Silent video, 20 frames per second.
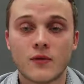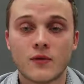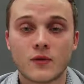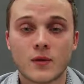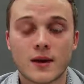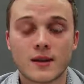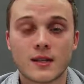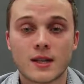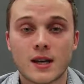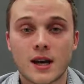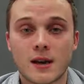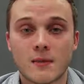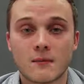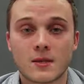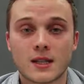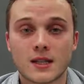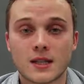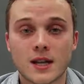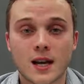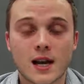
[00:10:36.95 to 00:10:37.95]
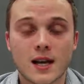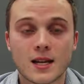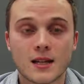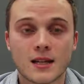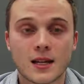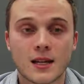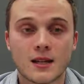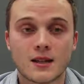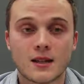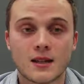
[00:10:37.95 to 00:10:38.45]
So as the name
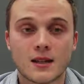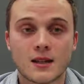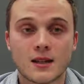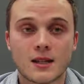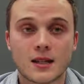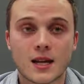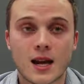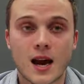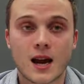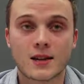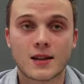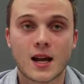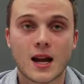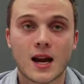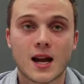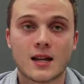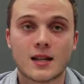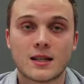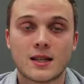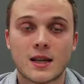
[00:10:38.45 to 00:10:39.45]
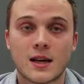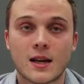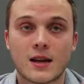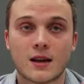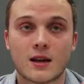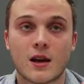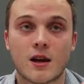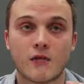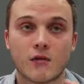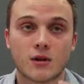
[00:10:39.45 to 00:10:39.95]
says, it's a stock that
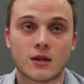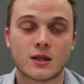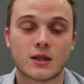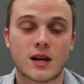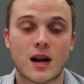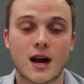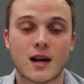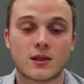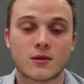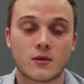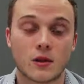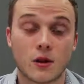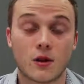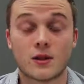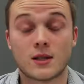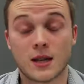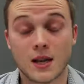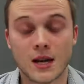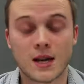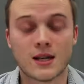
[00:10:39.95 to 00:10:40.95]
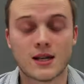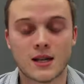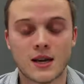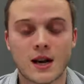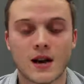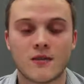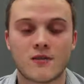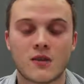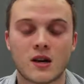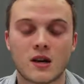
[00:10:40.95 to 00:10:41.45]
covers stocks, or it's an
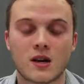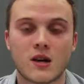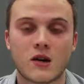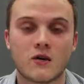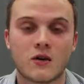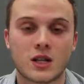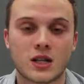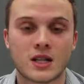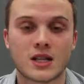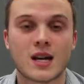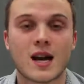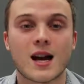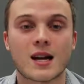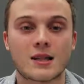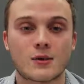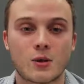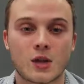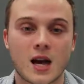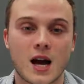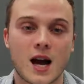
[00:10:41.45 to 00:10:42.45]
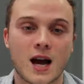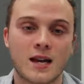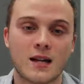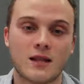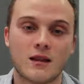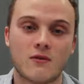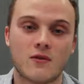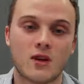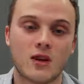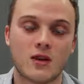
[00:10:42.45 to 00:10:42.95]
ETF that covers stocks with high
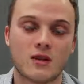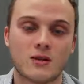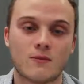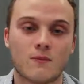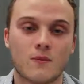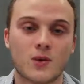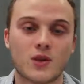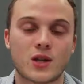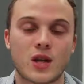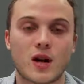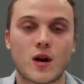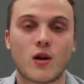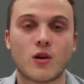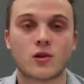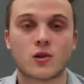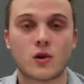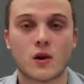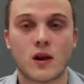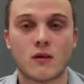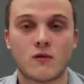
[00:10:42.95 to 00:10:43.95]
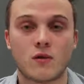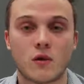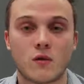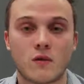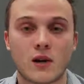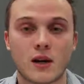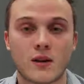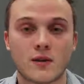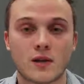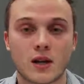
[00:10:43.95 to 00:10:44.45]
dividends, but they also have low
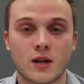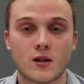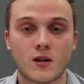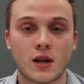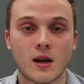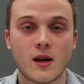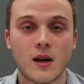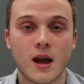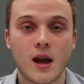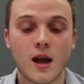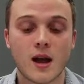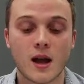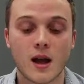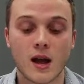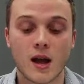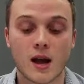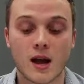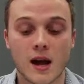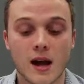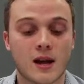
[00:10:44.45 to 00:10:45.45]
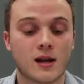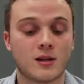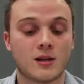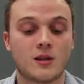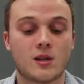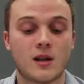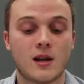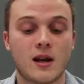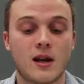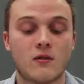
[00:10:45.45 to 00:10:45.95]
volatility. And
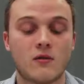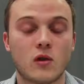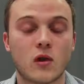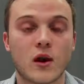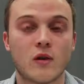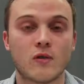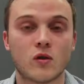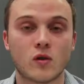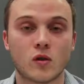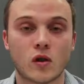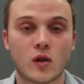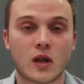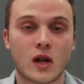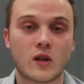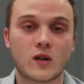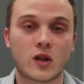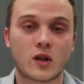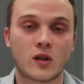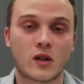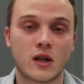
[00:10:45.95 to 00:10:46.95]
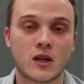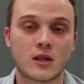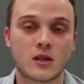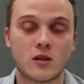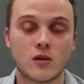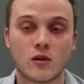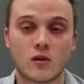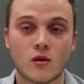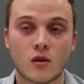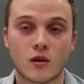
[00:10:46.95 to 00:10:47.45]
honestly, if you ever look at the
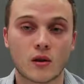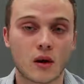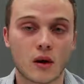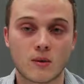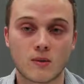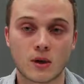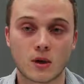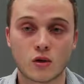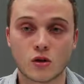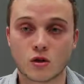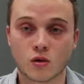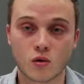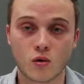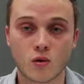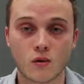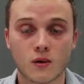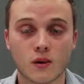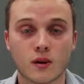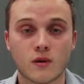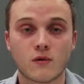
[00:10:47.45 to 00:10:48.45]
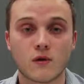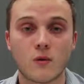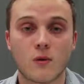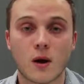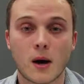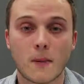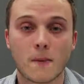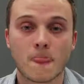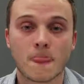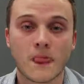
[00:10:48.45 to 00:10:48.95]
list, you can look it up, you can just Google it if you
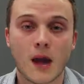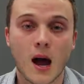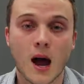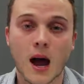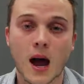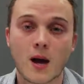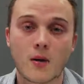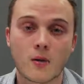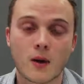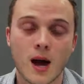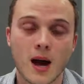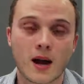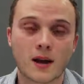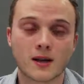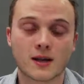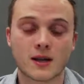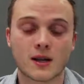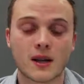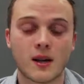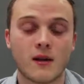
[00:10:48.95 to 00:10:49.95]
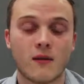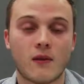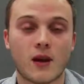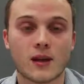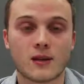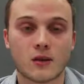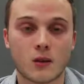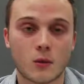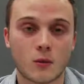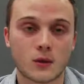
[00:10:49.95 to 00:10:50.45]
want. I would honestly
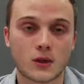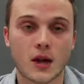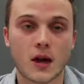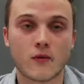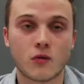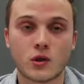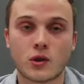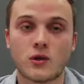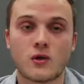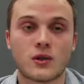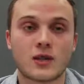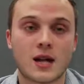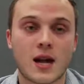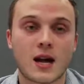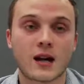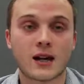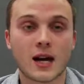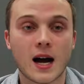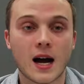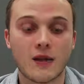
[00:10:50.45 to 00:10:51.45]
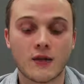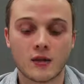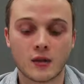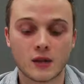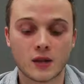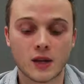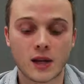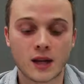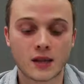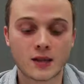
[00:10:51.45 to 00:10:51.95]
invest in almost every single stock on
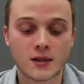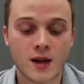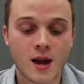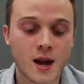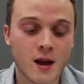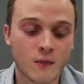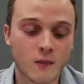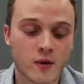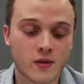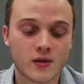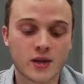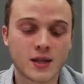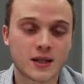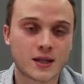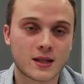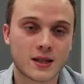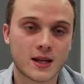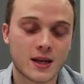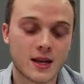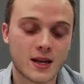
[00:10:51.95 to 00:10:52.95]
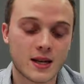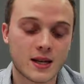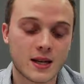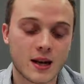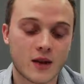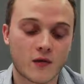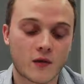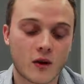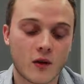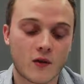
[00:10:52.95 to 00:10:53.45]
their list, but this
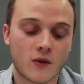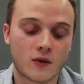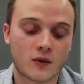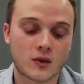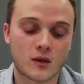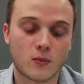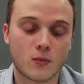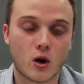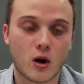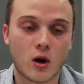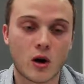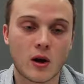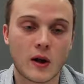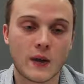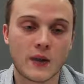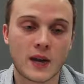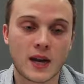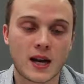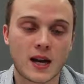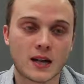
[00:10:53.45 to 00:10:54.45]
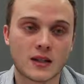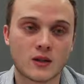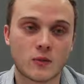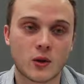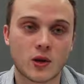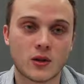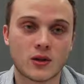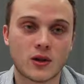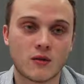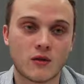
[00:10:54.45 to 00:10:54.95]
ETF covers them all and has a
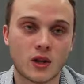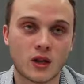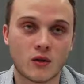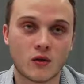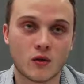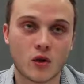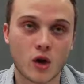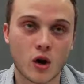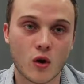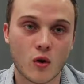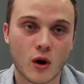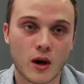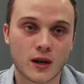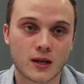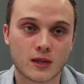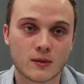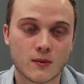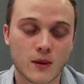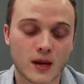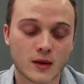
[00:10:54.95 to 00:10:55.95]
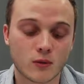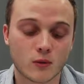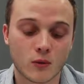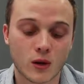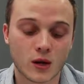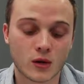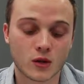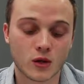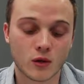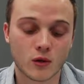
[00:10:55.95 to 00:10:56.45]
relatively low expense
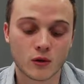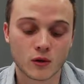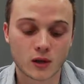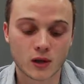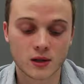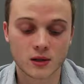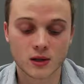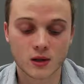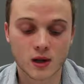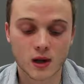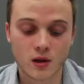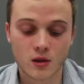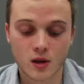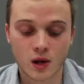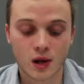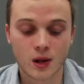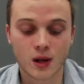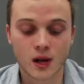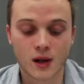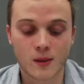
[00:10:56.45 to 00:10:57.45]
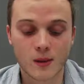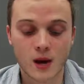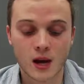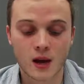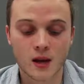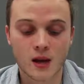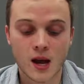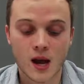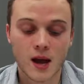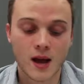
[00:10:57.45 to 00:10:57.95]
ratio, so that's another thing I like
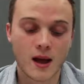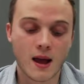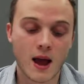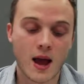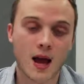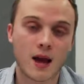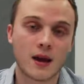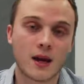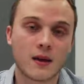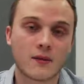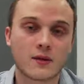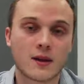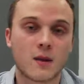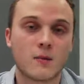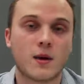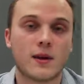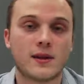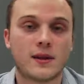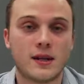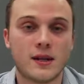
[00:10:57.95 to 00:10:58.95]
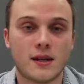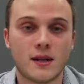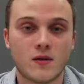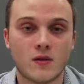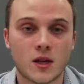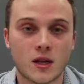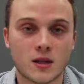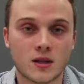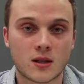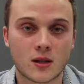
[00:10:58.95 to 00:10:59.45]
about it. And it gives out monthly
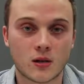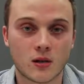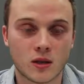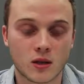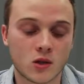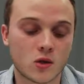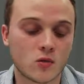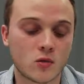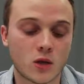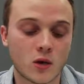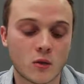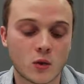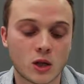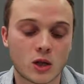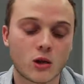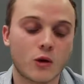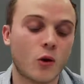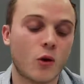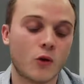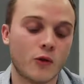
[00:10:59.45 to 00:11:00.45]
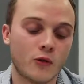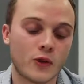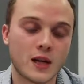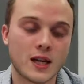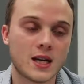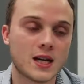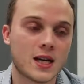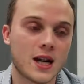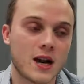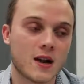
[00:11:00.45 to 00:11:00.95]
dividends, so this is really one of the golden
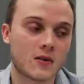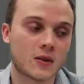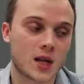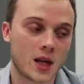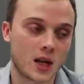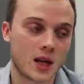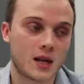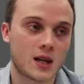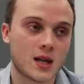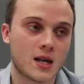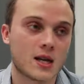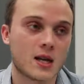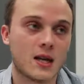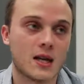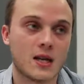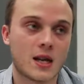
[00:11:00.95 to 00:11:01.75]
ETFs. I like this